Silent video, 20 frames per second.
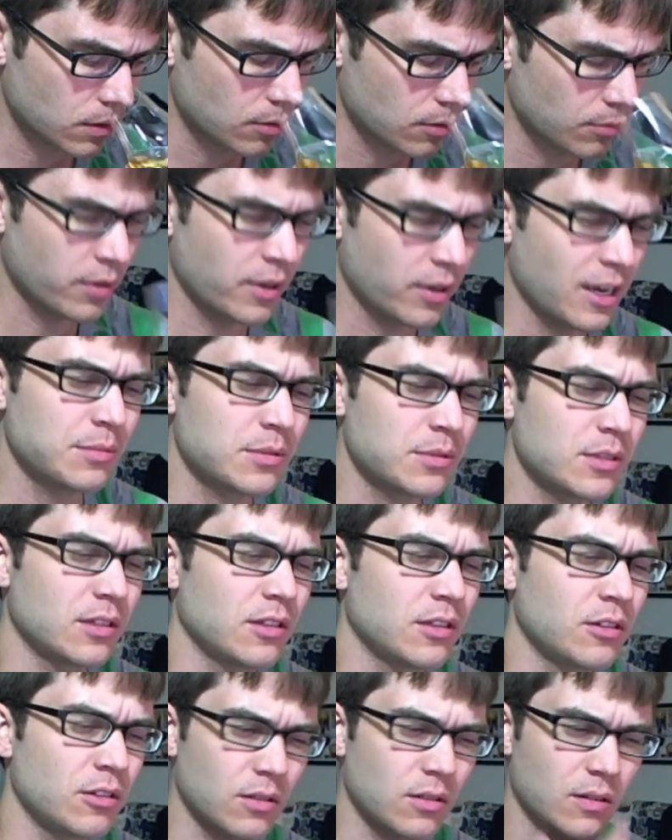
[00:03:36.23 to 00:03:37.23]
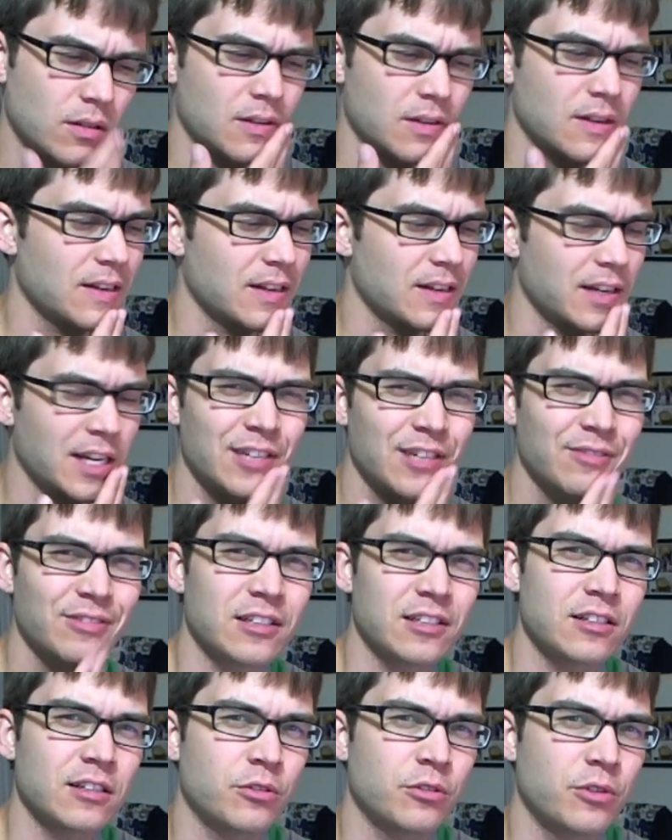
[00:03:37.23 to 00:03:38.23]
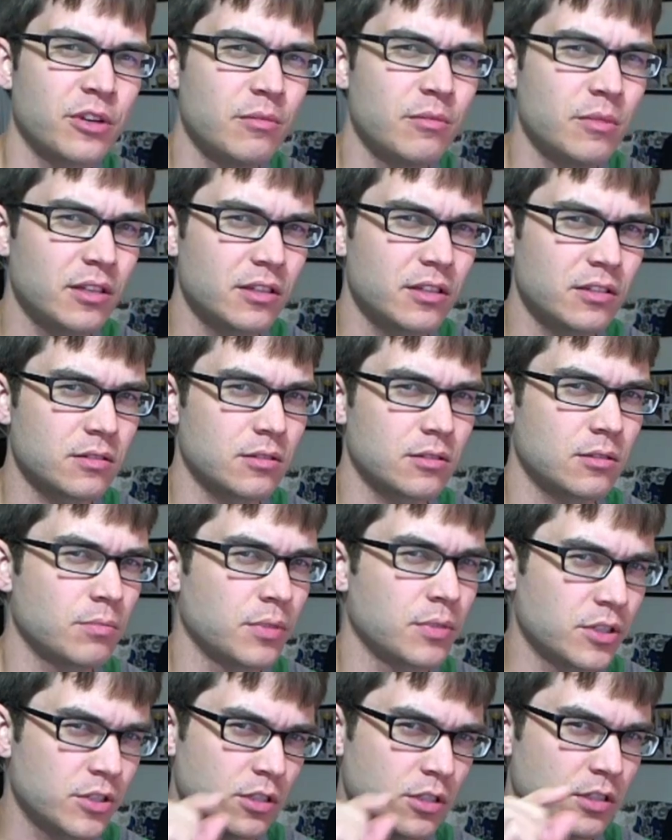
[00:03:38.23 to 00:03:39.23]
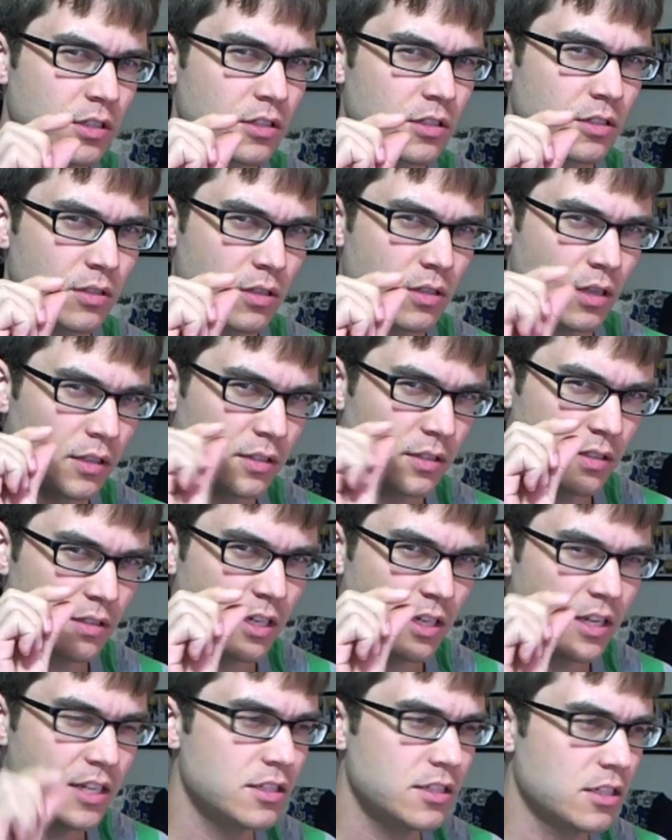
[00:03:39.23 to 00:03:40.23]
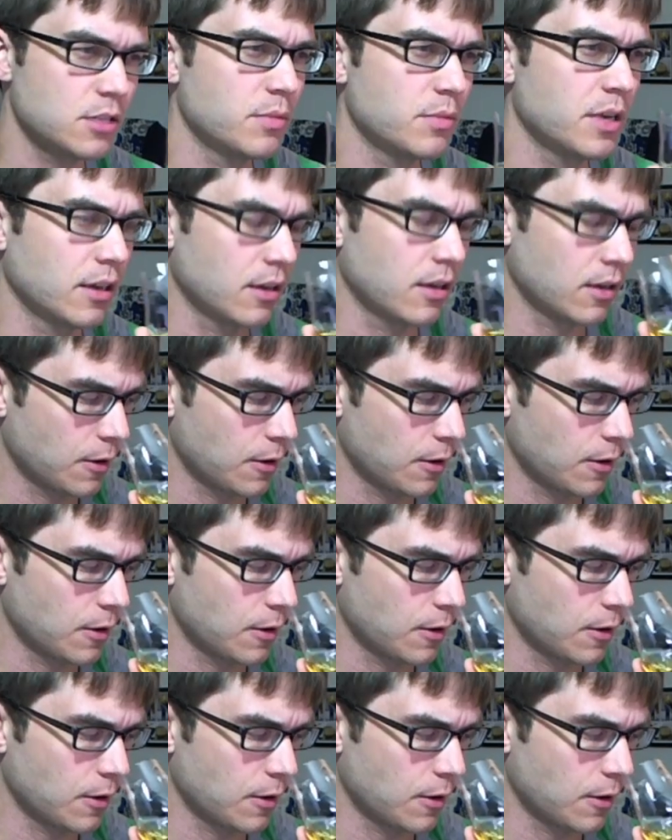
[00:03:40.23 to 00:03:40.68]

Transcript: Perhaps a little, kind of like a creaminess, but just a teensy bit.